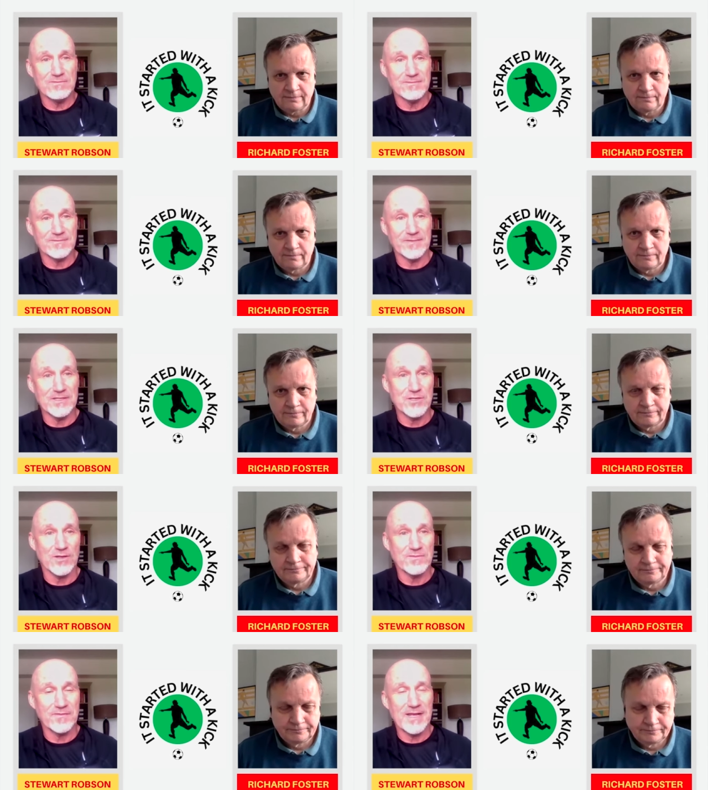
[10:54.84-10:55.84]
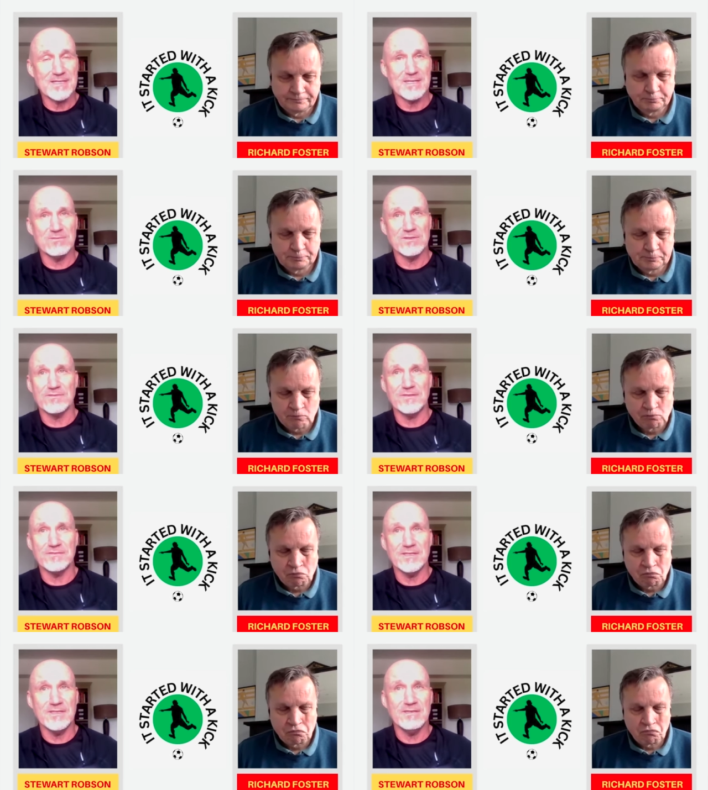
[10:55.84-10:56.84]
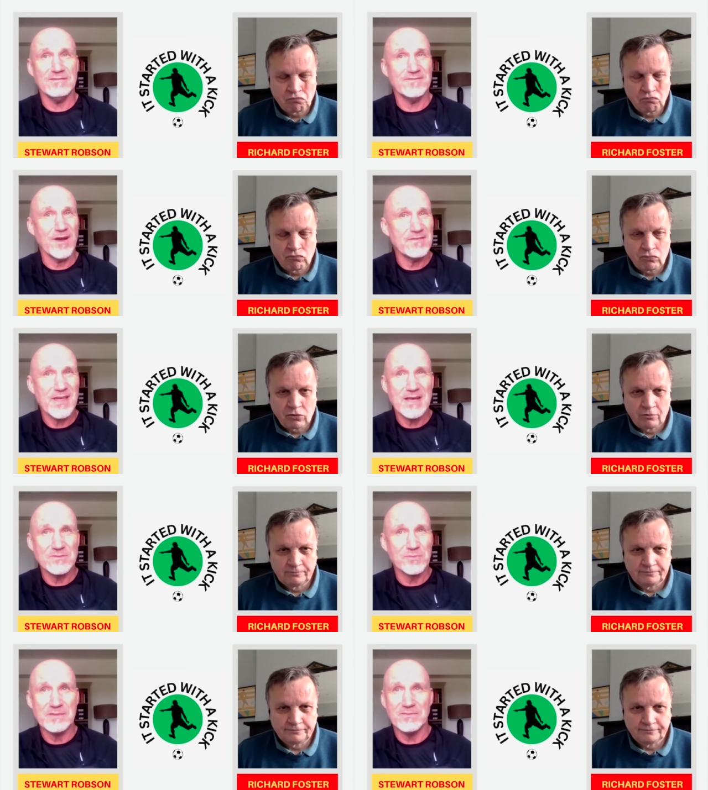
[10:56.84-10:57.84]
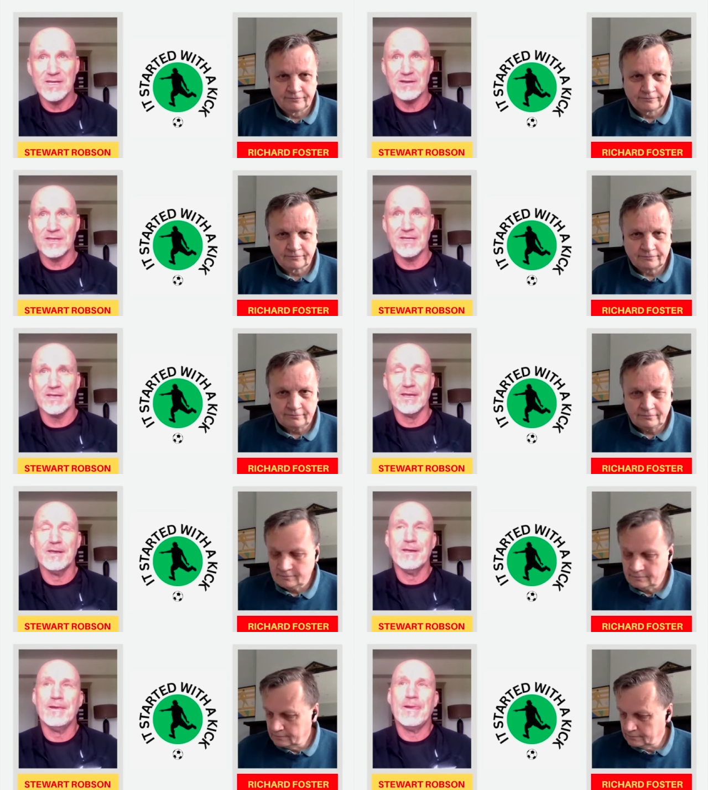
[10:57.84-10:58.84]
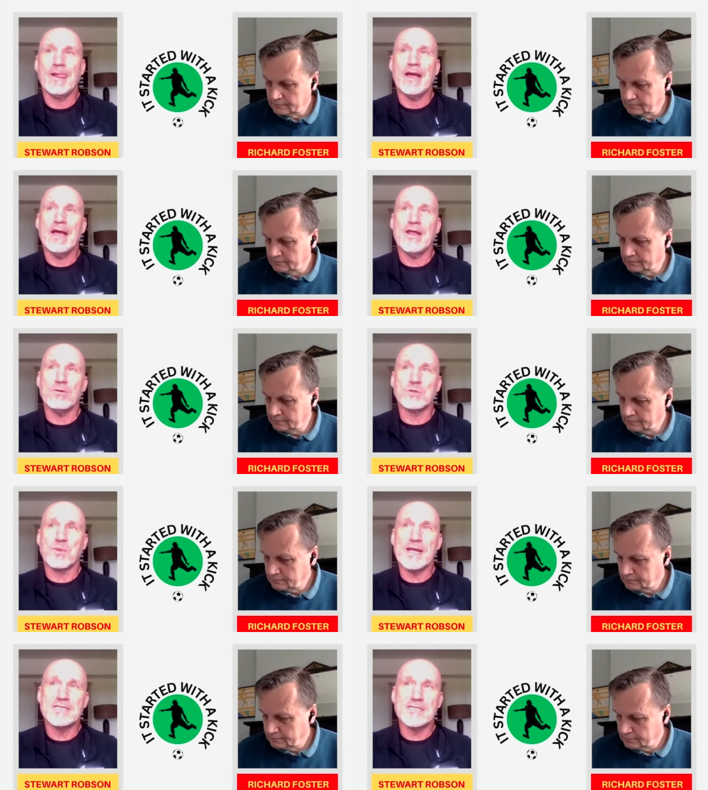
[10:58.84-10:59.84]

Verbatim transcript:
Speaker 1: yeah. and Tottenham fans. There was fifty five thousand people there, I think. Mm-hmm. And I was playing